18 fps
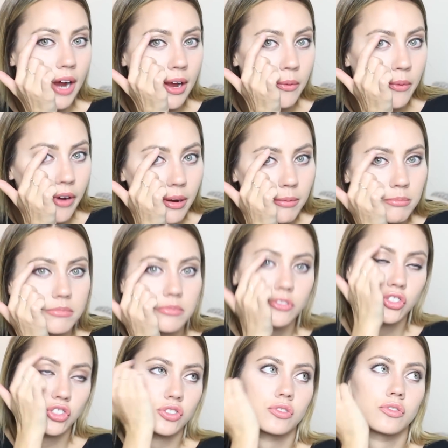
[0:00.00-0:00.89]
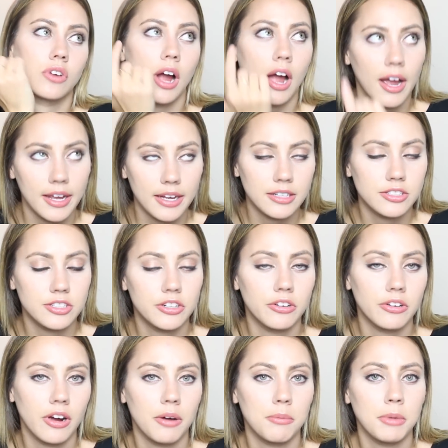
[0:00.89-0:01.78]
right where I'm trying to
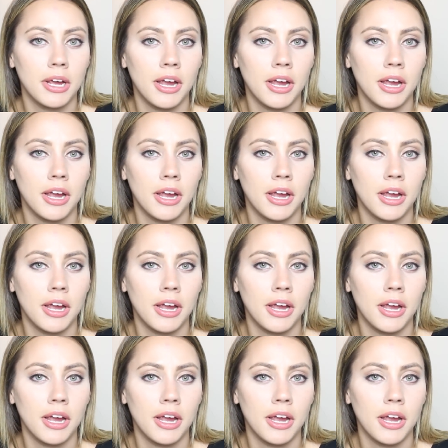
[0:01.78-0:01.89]
grow out